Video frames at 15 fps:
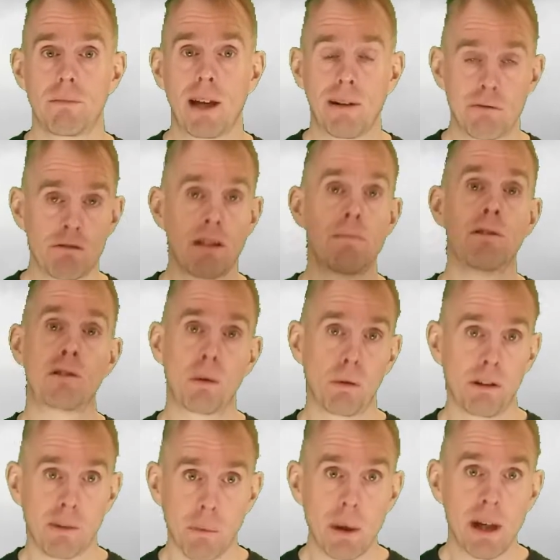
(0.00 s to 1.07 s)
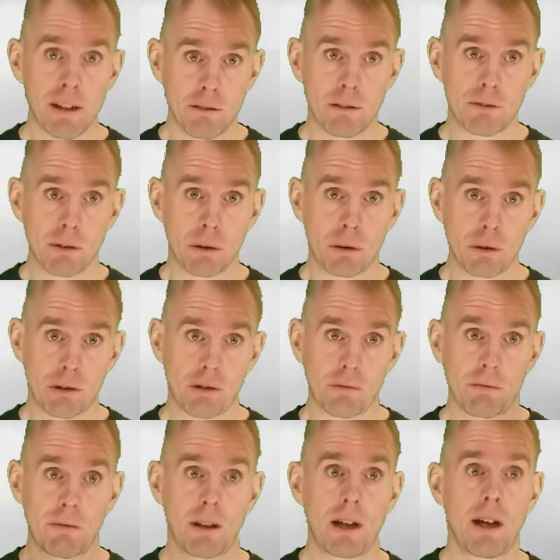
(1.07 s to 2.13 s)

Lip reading: That rim is called the weir, of course.